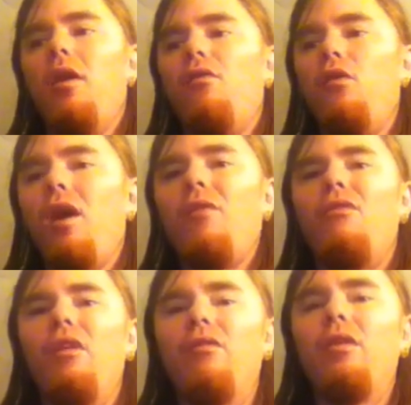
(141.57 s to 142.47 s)
if you
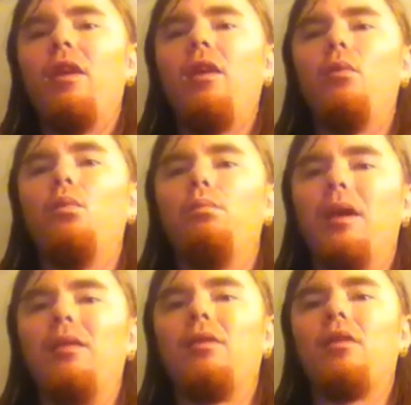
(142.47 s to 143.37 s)
had 15
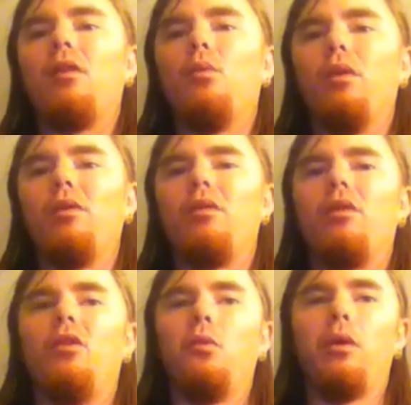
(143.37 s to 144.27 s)
basically wins in
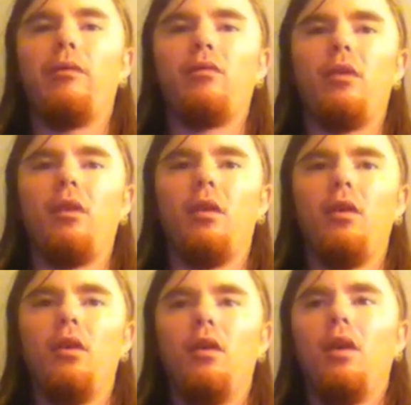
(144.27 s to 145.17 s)
the
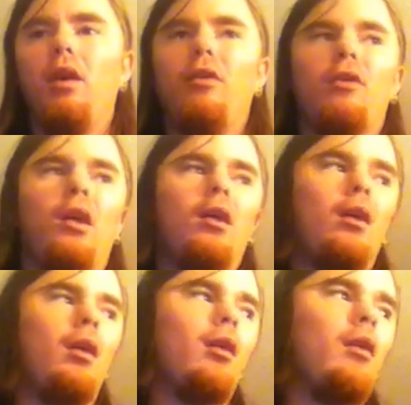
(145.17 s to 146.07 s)
UFC and you're like
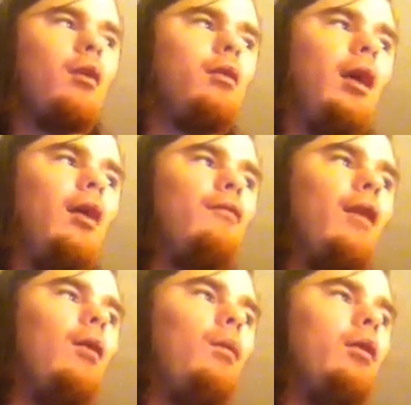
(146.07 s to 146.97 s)
on like a
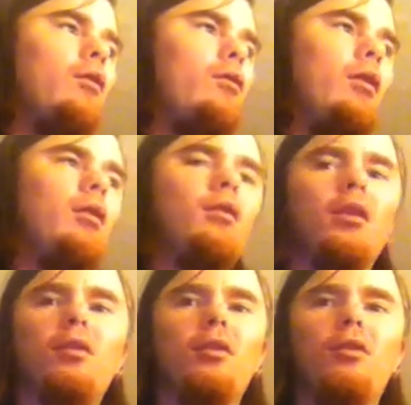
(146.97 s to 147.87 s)
10-fight winning streak,
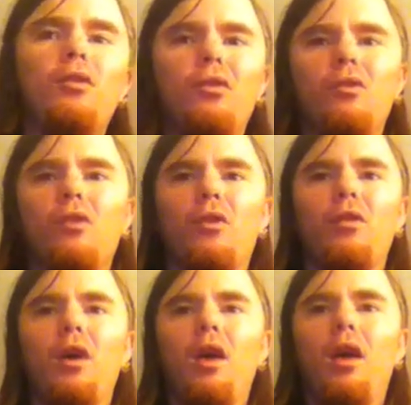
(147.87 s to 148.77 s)
doesn't the dude
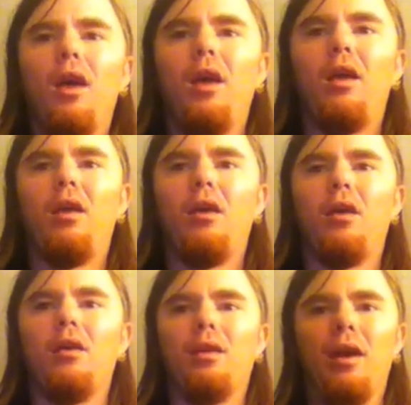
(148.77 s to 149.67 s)
deserve
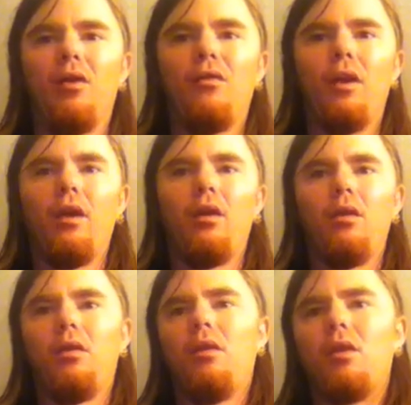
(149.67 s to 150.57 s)
a title fight?
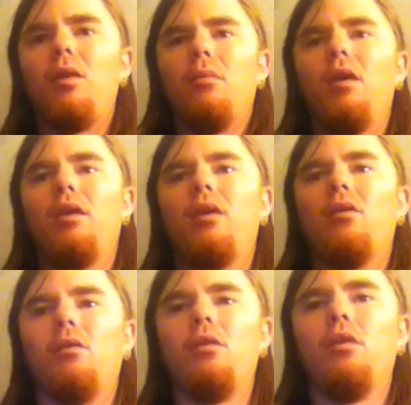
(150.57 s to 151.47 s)
Come on
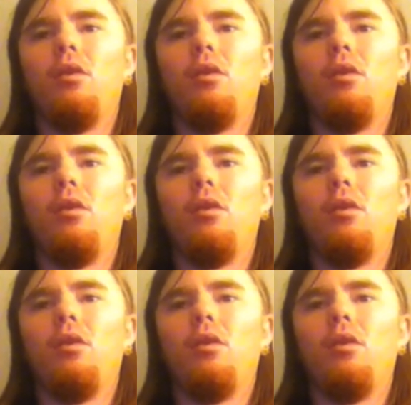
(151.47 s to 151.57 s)
now.